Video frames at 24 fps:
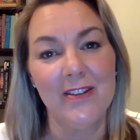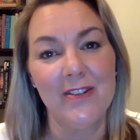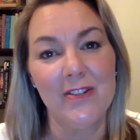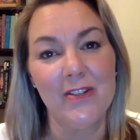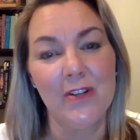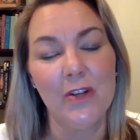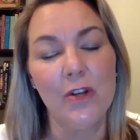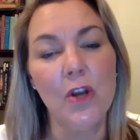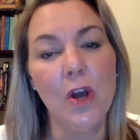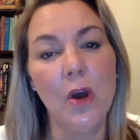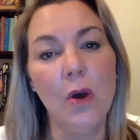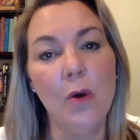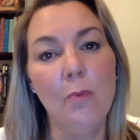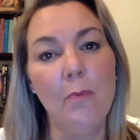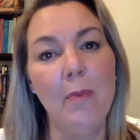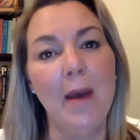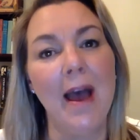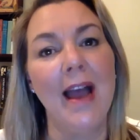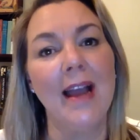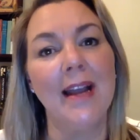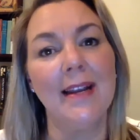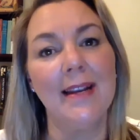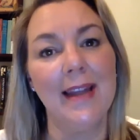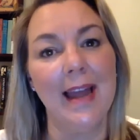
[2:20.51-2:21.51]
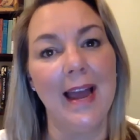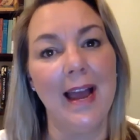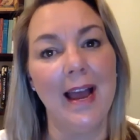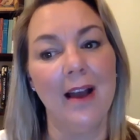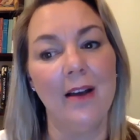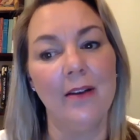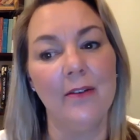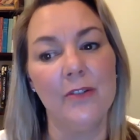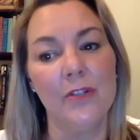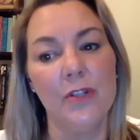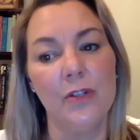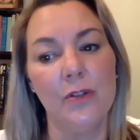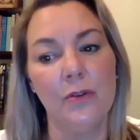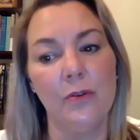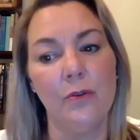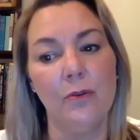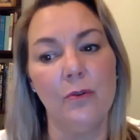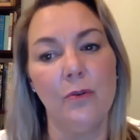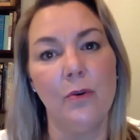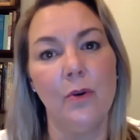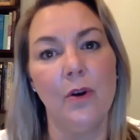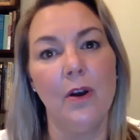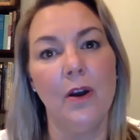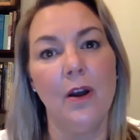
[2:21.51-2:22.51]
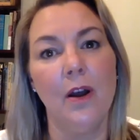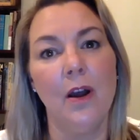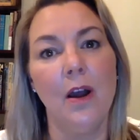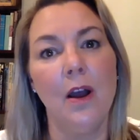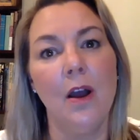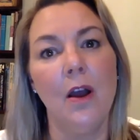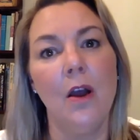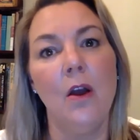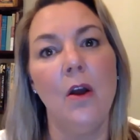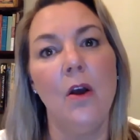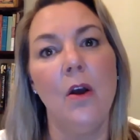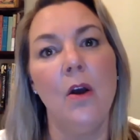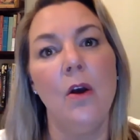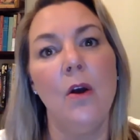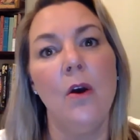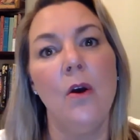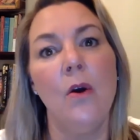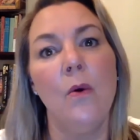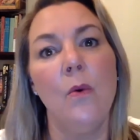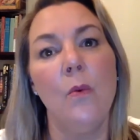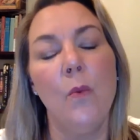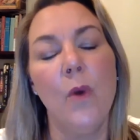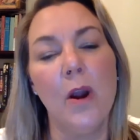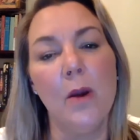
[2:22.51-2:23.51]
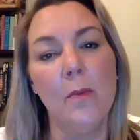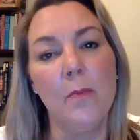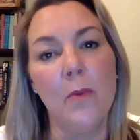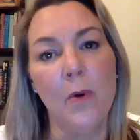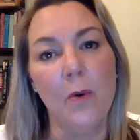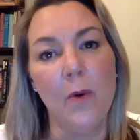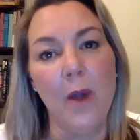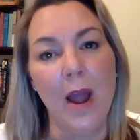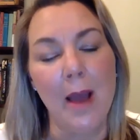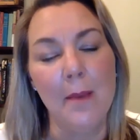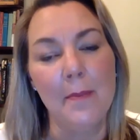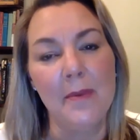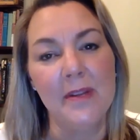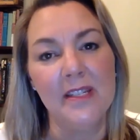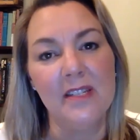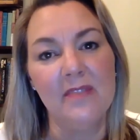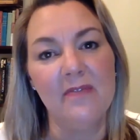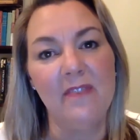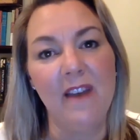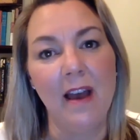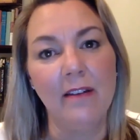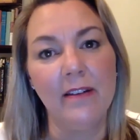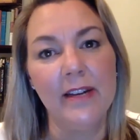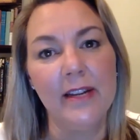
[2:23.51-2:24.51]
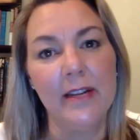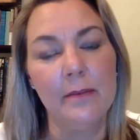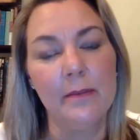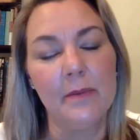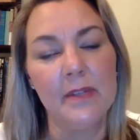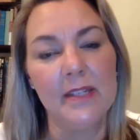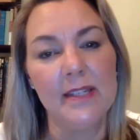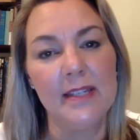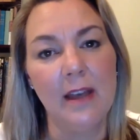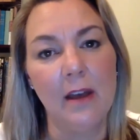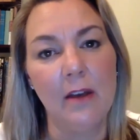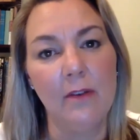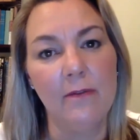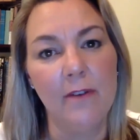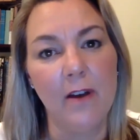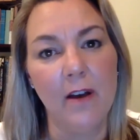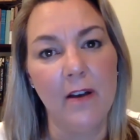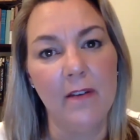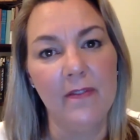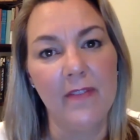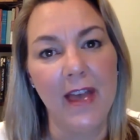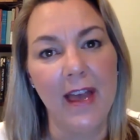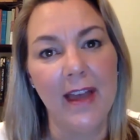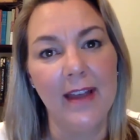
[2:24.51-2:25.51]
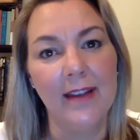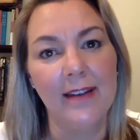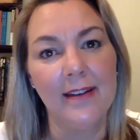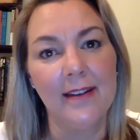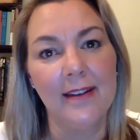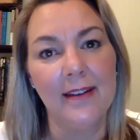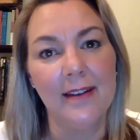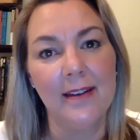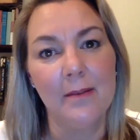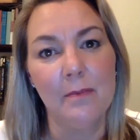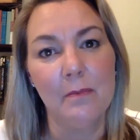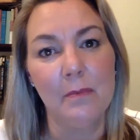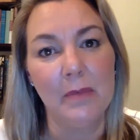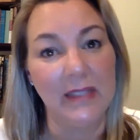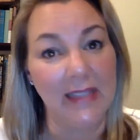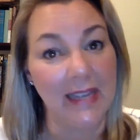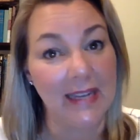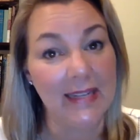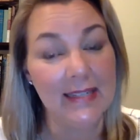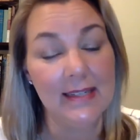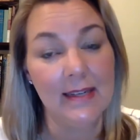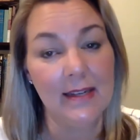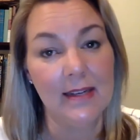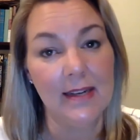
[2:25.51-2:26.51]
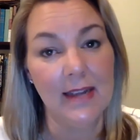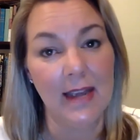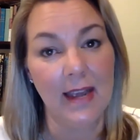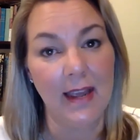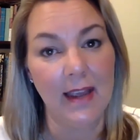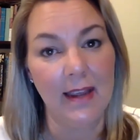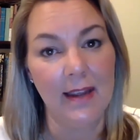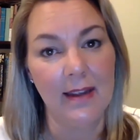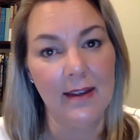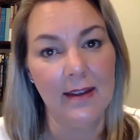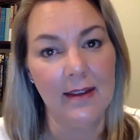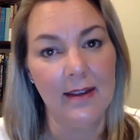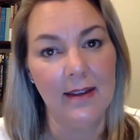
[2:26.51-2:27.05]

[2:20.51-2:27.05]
to go back now to where Barabbas found himself on that blessed day.